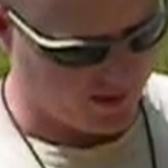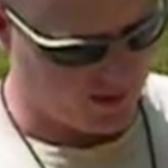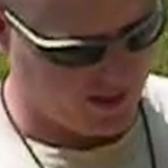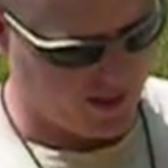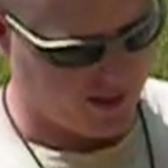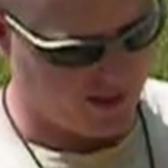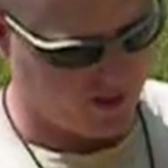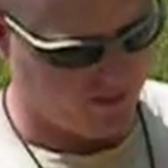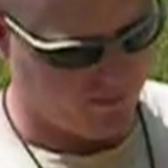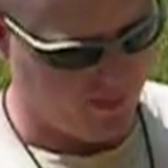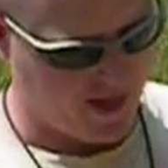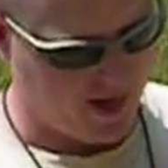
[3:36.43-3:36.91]
is it's
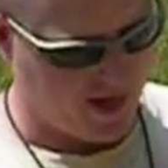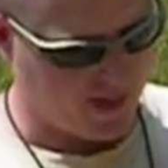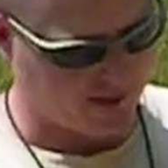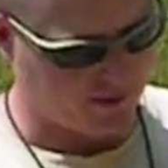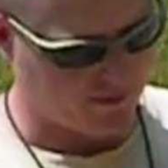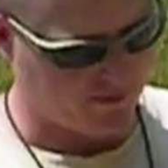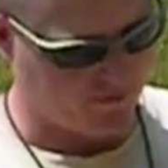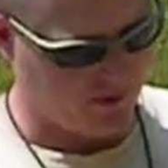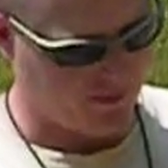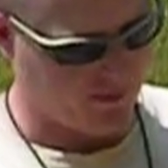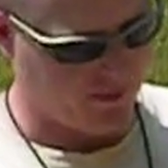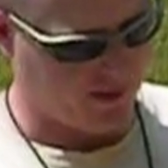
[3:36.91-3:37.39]
kicking
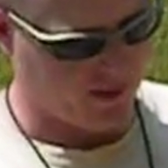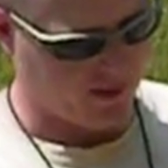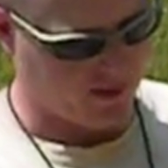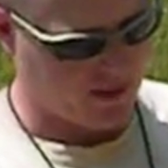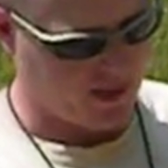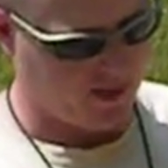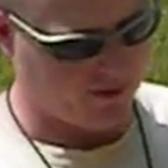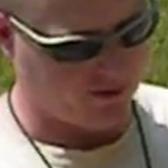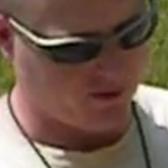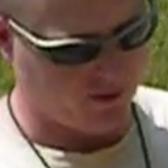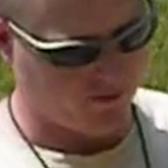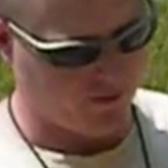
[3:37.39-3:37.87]
back, it's flipping
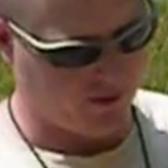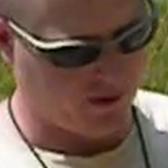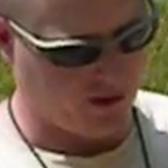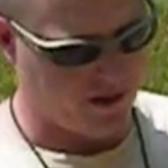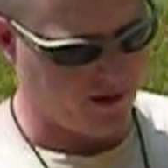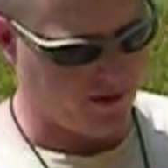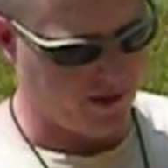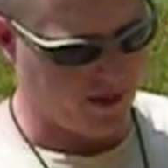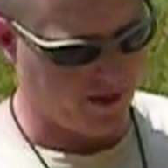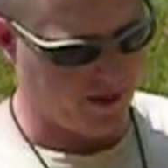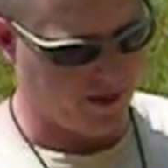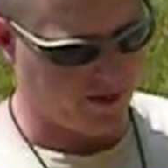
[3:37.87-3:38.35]
the case
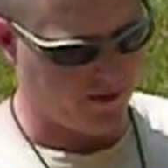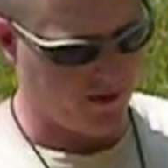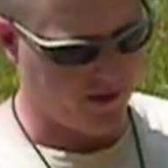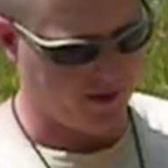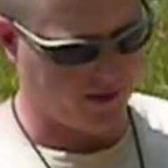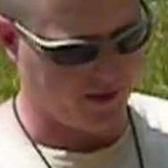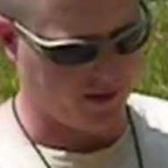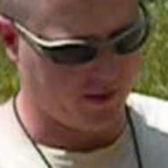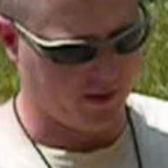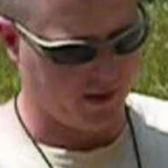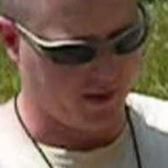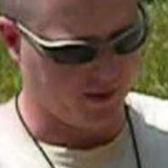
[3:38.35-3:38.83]
over 180
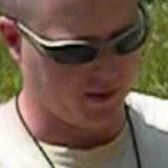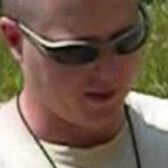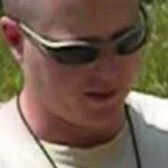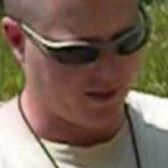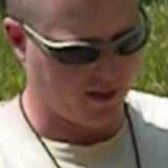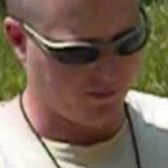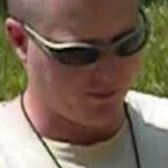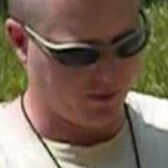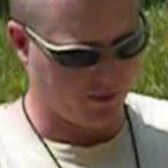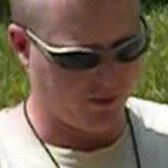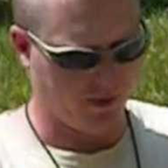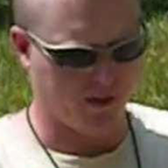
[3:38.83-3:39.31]
degrees and getting
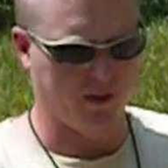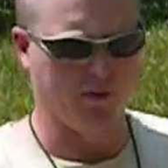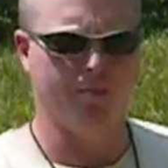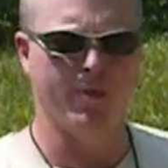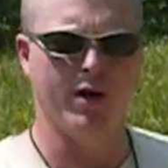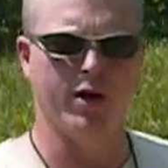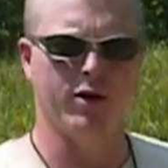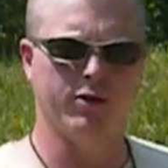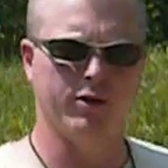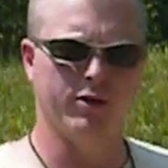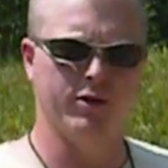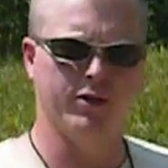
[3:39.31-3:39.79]
stuck between
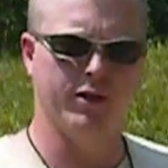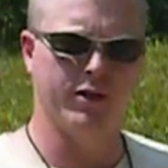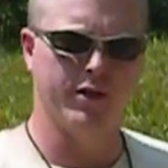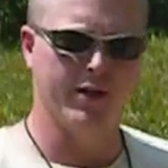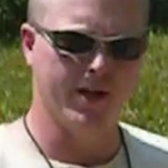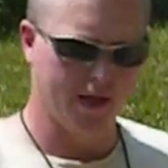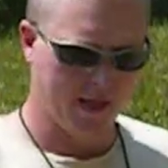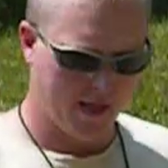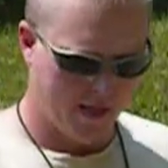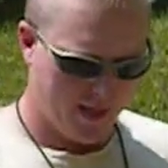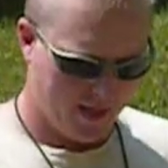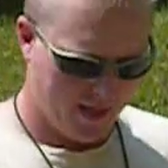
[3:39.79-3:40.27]
the barrel
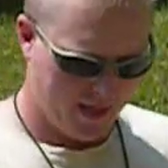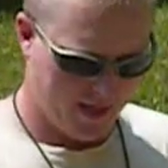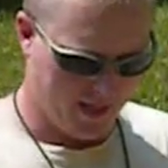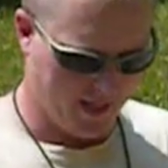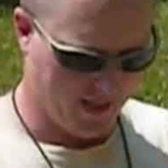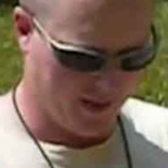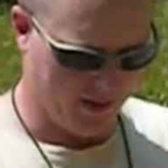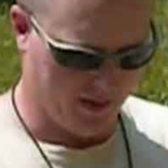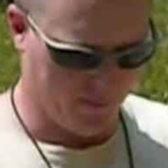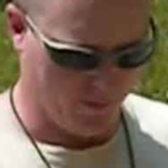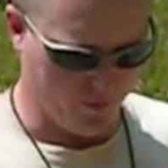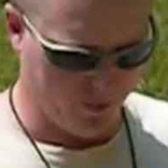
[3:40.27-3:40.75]
hood
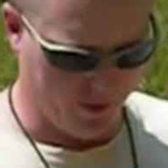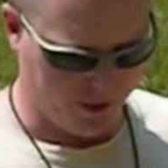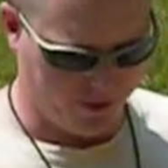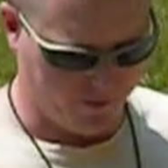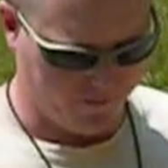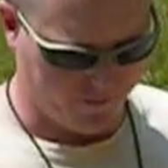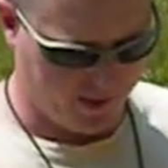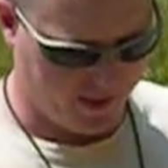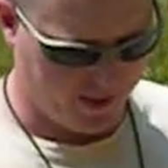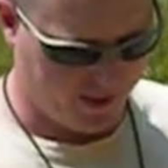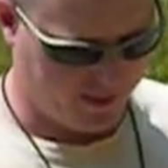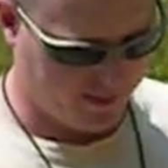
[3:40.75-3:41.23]
and the
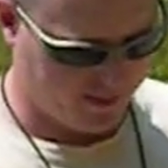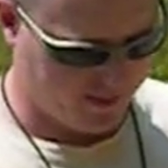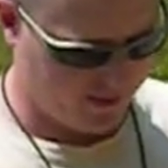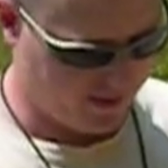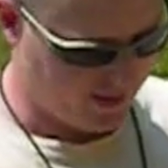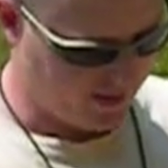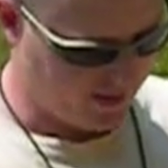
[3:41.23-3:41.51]
breech face.